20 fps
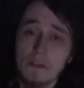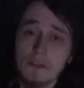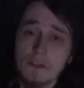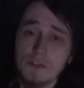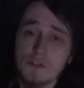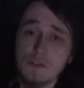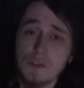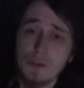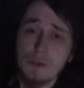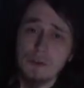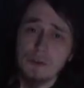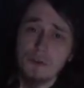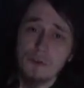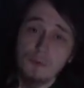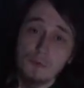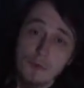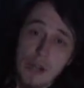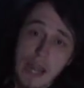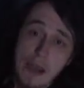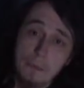So you're a
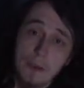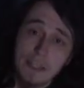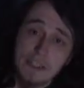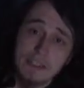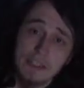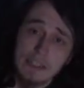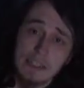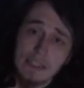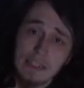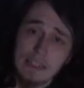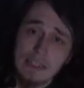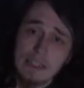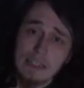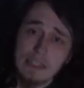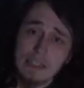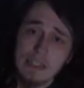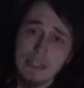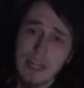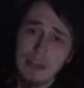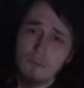rabbit.
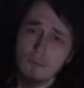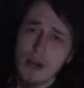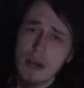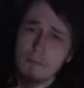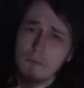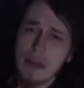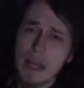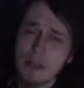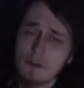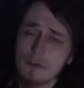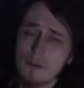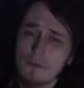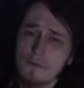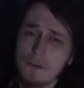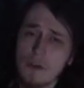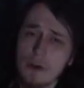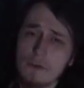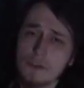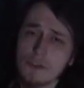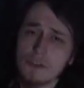And what manner of
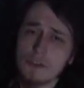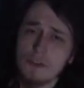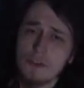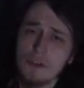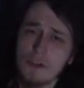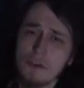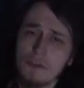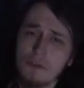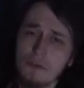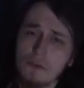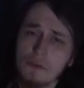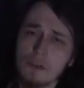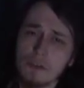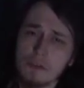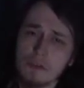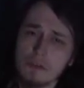ghost are you?